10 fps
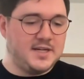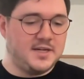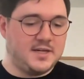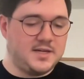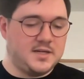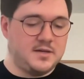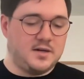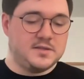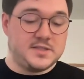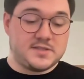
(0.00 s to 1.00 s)

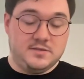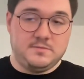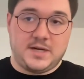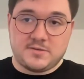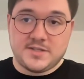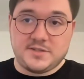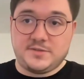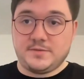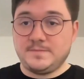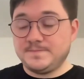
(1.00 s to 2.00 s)
on this new
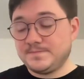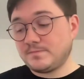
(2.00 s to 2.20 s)
migration tool